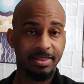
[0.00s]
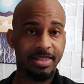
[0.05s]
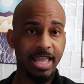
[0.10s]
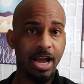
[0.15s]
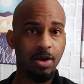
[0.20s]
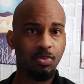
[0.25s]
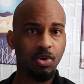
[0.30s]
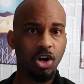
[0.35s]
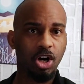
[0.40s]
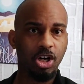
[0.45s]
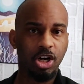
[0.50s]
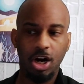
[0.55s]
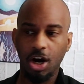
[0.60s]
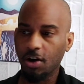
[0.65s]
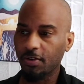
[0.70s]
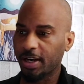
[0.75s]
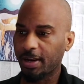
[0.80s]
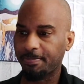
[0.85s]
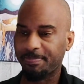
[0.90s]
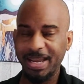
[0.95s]
That were
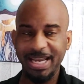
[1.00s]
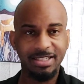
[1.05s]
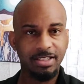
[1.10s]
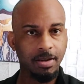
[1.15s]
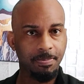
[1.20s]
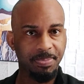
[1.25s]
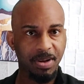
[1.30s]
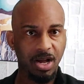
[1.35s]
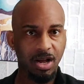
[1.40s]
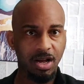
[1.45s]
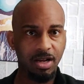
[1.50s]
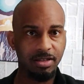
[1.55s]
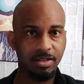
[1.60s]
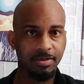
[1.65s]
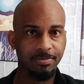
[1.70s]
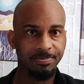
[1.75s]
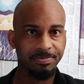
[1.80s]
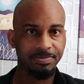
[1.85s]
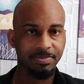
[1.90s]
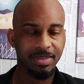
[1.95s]
occurring based
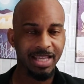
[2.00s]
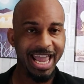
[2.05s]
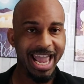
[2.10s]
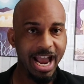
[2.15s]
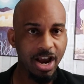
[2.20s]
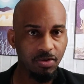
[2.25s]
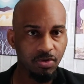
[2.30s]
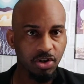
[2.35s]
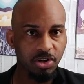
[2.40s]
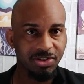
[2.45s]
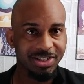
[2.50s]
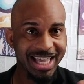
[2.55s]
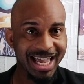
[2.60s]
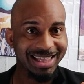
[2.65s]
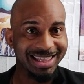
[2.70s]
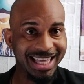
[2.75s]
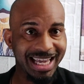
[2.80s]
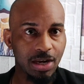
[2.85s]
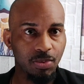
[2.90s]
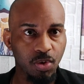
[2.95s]
upon errors
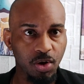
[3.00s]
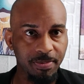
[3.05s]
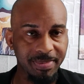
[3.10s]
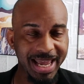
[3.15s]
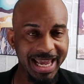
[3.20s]
that they were